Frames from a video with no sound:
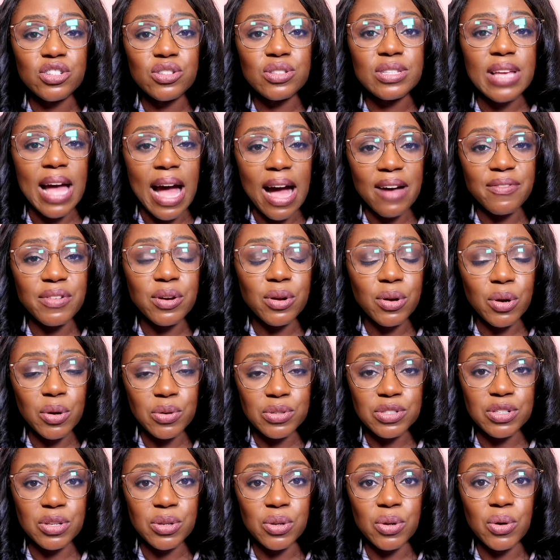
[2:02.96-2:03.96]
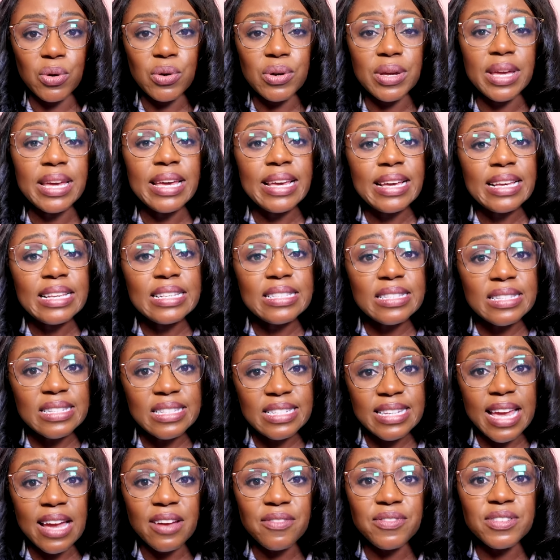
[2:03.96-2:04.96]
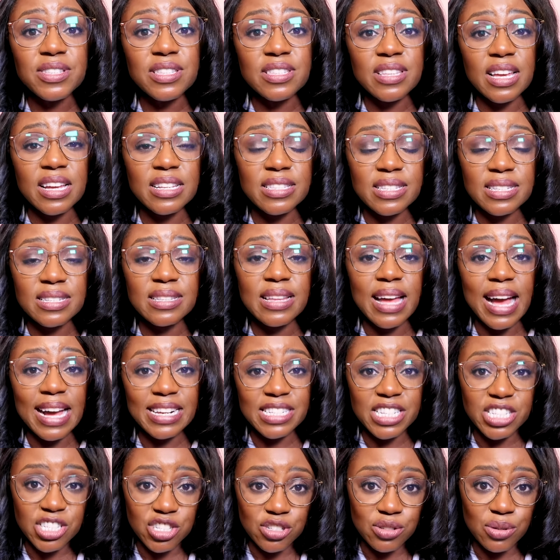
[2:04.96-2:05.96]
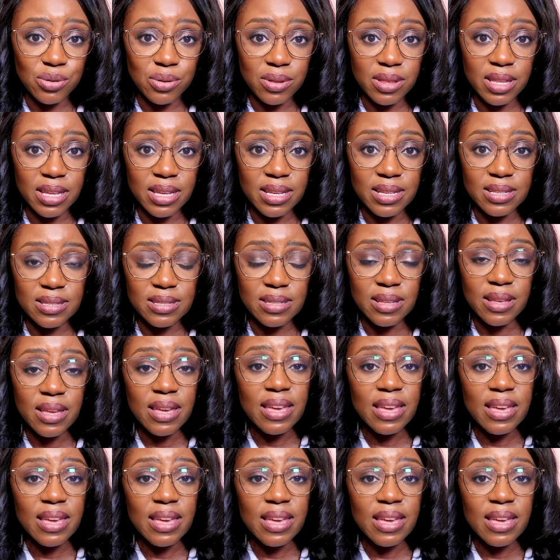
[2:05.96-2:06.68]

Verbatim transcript: you to have a closer look is to check for certain additional things.